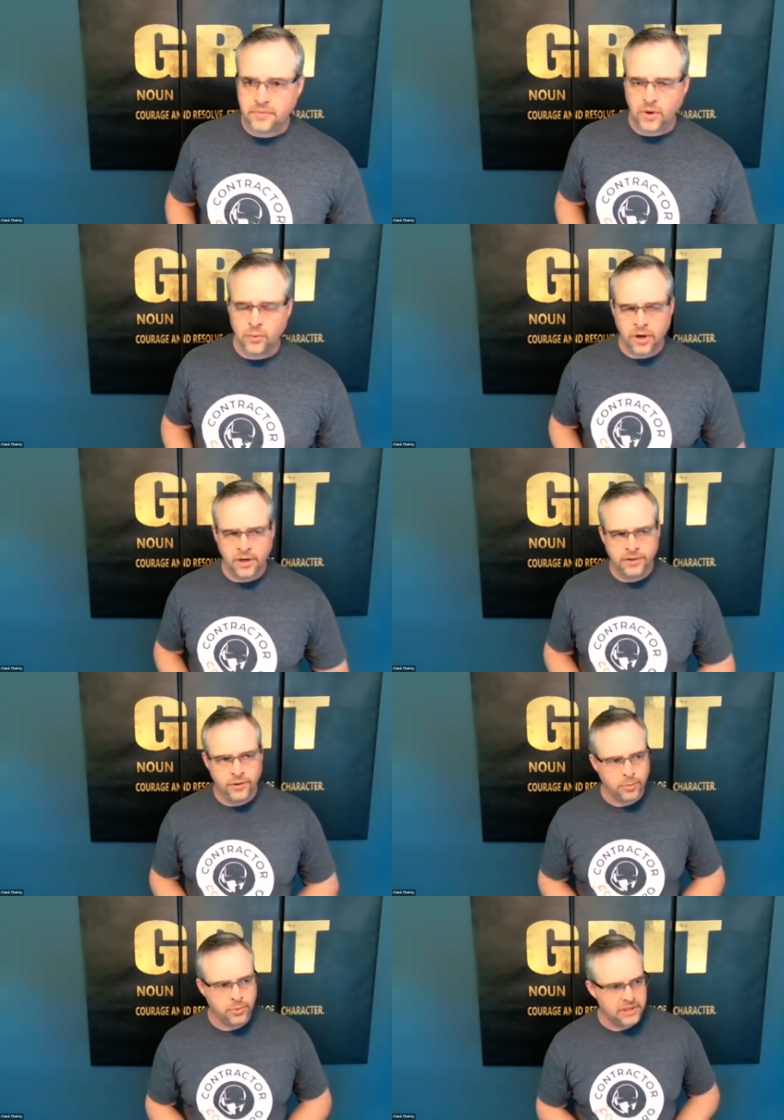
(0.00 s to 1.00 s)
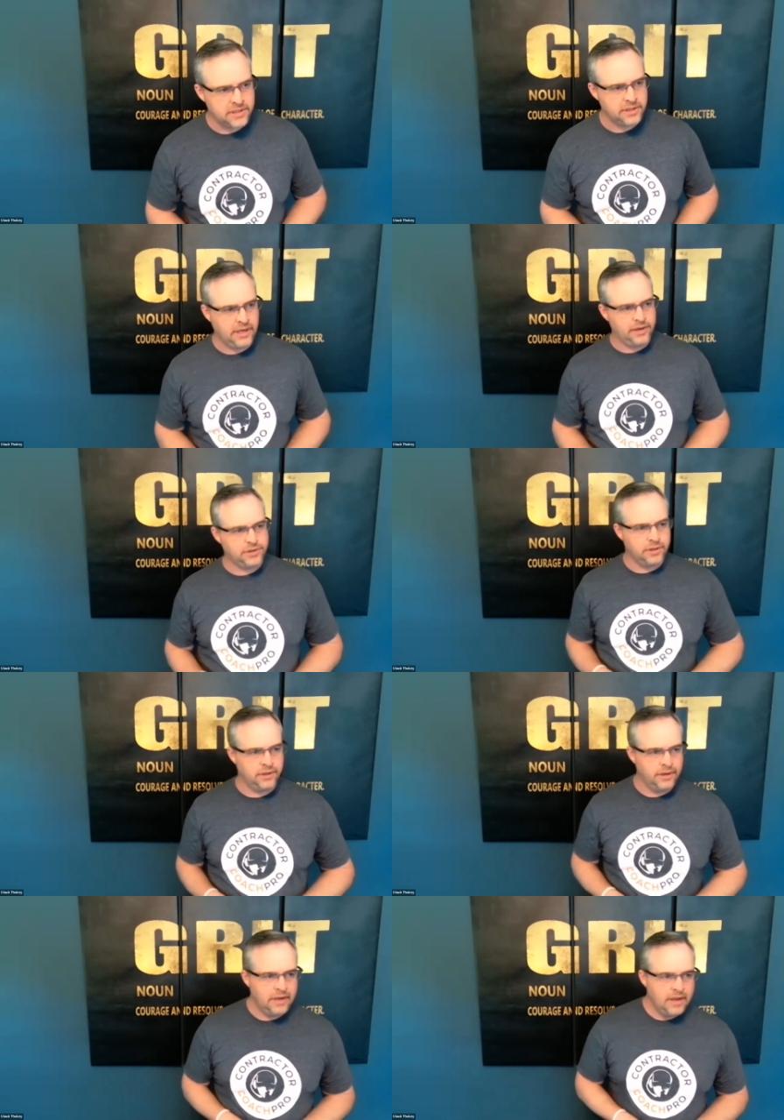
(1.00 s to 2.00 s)
We're going to do the
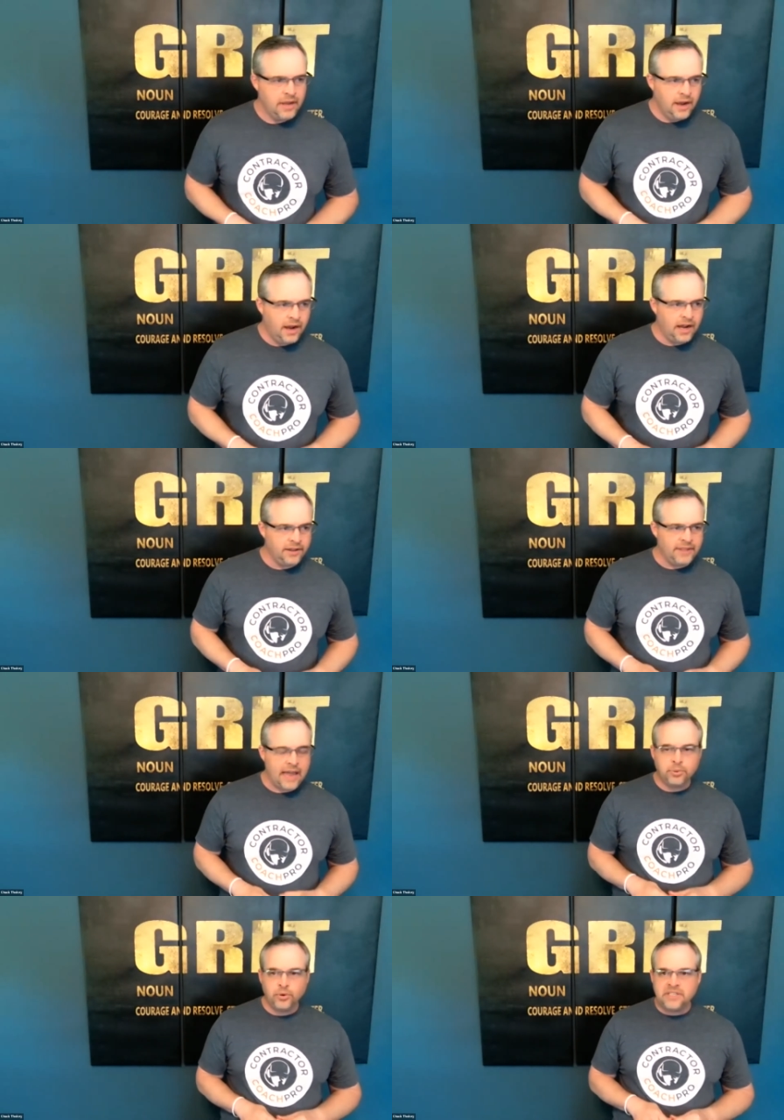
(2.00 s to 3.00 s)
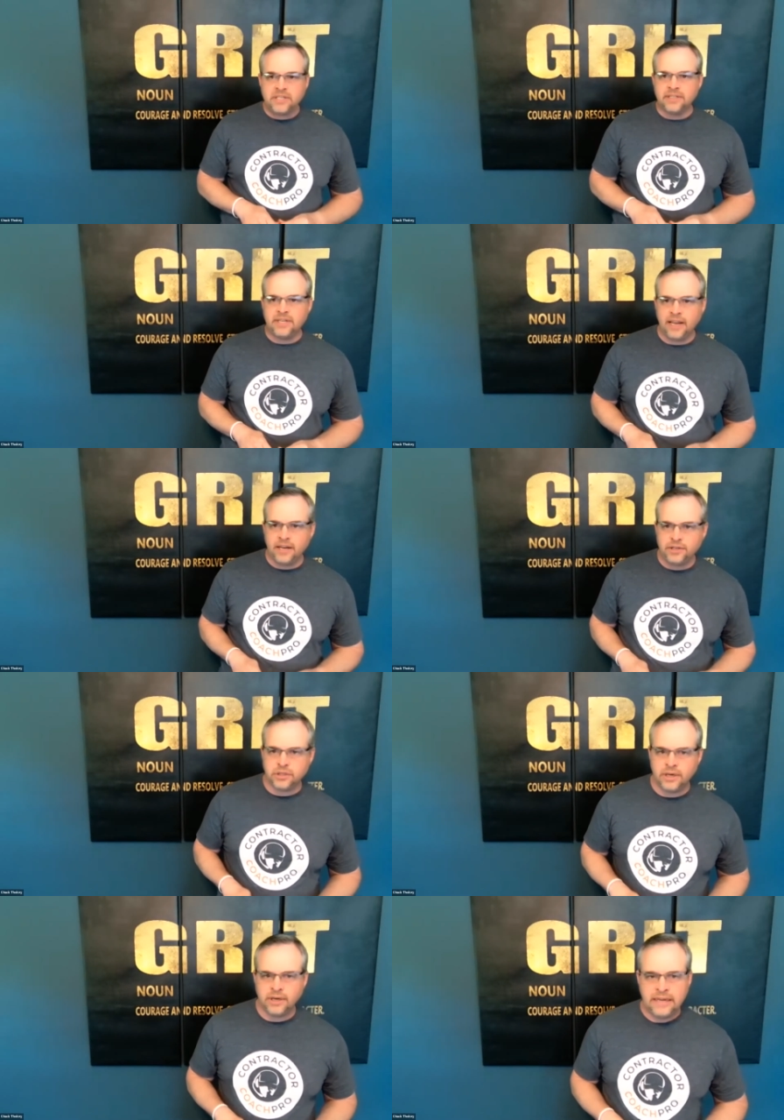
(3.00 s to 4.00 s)
presentation. That
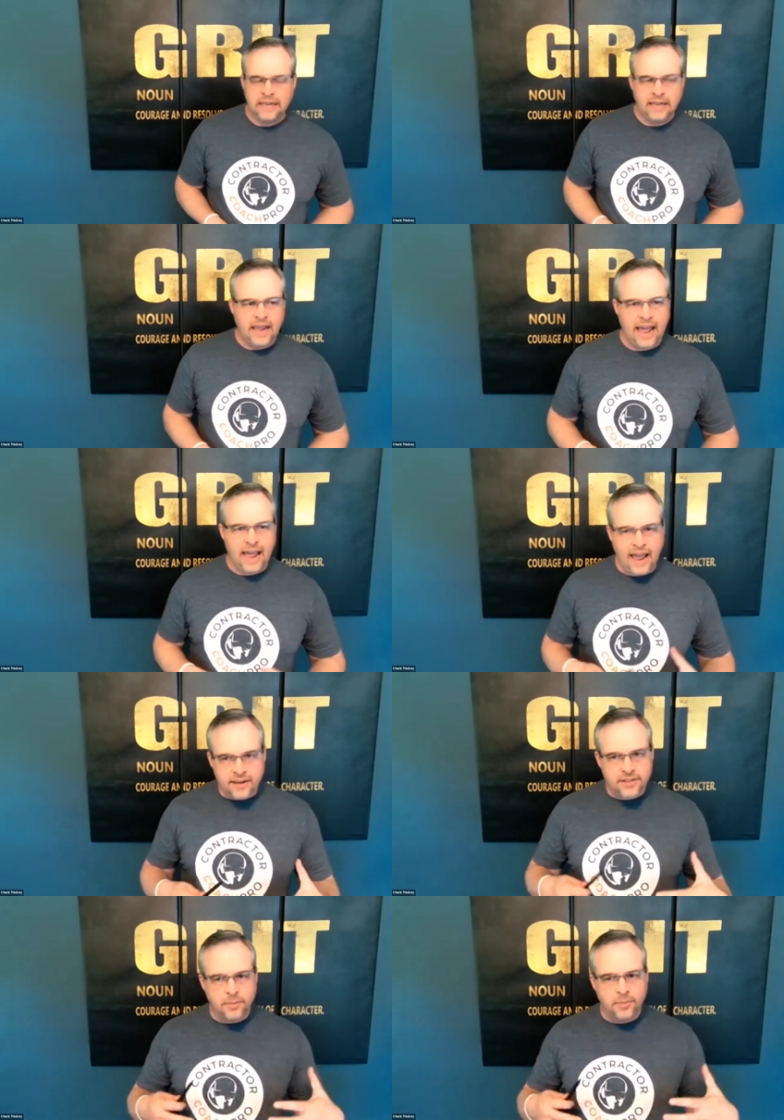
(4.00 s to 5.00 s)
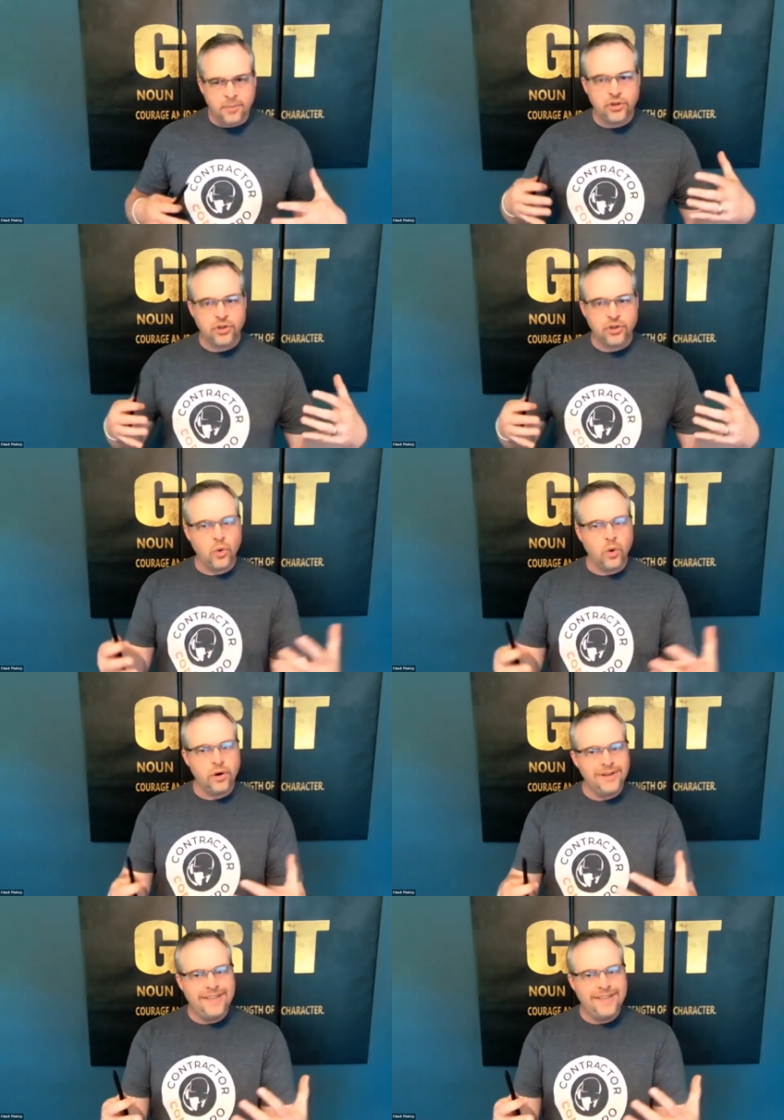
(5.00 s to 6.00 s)
presentation has to be
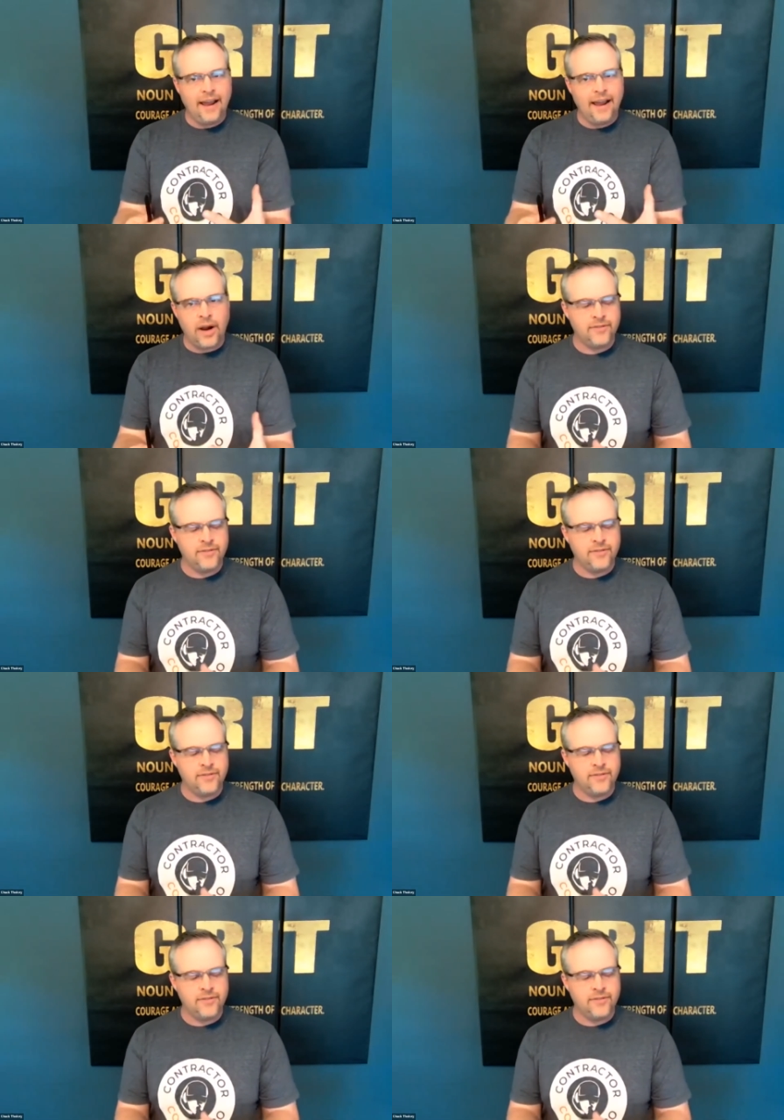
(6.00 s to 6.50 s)
shortened down.